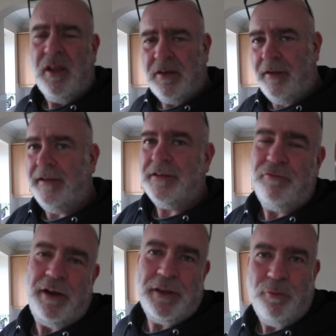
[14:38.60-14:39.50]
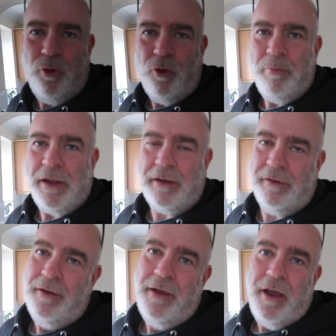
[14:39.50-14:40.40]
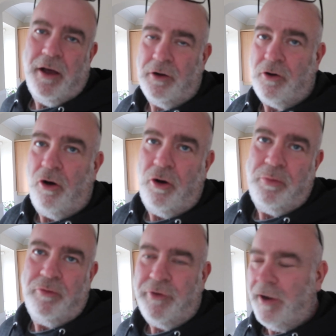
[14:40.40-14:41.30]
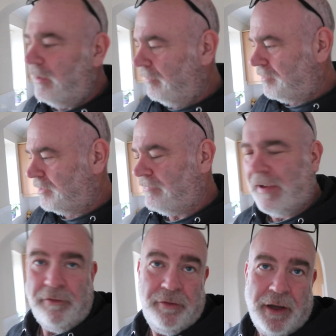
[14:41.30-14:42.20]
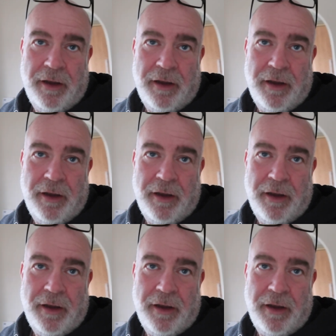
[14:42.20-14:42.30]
So I need to read the water meter, and I've got a horrible feeling I've just found